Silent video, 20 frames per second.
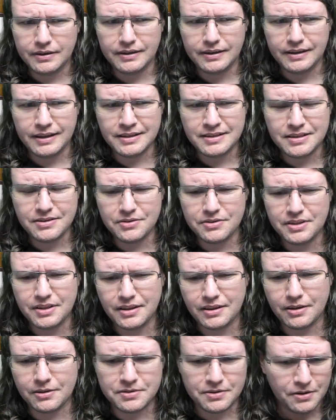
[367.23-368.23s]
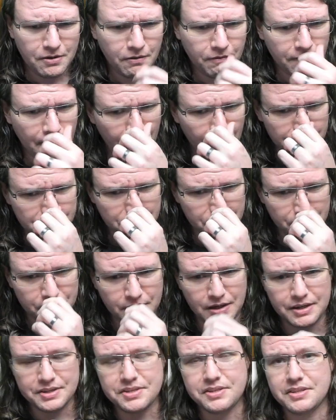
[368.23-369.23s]
it's interesting that there's a new
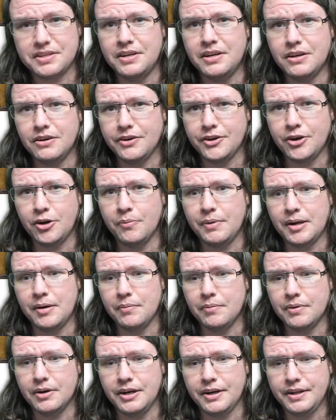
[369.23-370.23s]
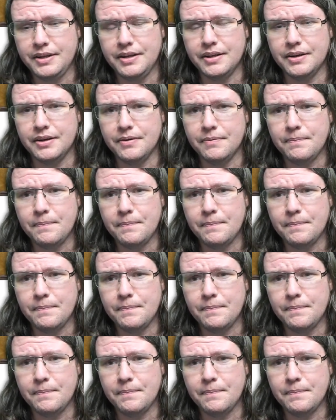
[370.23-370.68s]
Val-Shara scenario being brought in